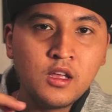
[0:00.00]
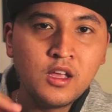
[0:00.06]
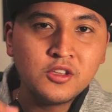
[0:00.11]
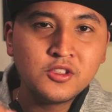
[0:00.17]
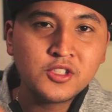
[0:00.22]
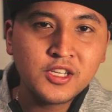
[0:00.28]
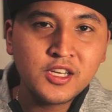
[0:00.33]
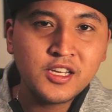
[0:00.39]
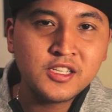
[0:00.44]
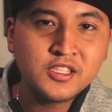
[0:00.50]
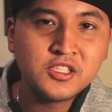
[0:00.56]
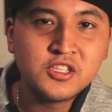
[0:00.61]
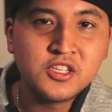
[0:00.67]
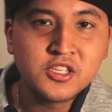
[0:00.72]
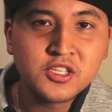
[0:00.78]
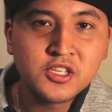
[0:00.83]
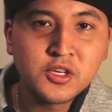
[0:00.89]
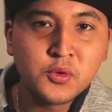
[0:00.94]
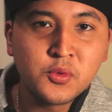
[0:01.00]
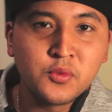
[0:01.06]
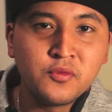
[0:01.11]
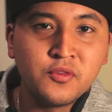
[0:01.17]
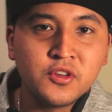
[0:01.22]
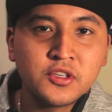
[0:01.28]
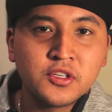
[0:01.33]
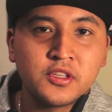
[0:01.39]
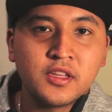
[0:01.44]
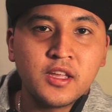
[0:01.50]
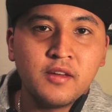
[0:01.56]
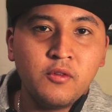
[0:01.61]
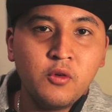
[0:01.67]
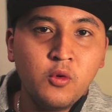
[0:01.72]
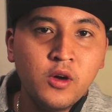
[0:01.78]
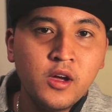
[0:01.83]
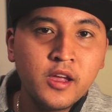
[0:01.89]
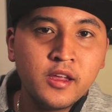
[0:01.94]
How's it guys, Justin here with Fishing Dive
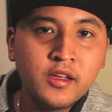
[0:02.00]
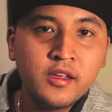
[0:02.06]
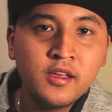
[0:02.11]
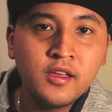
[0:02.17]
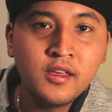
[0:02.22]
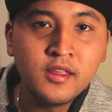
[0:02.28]
Hawaii.